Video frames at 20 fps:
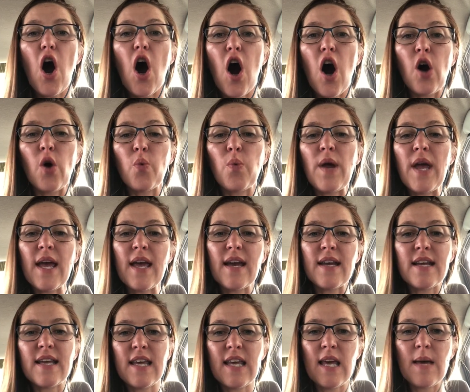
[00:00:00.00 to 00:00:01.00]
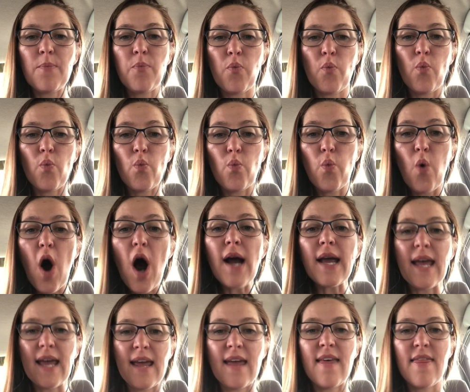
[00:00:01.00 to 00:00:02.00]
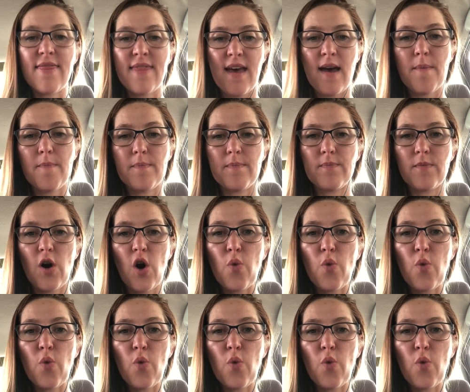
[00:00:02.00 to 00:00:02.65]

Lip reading: Are we going to keep walking in them?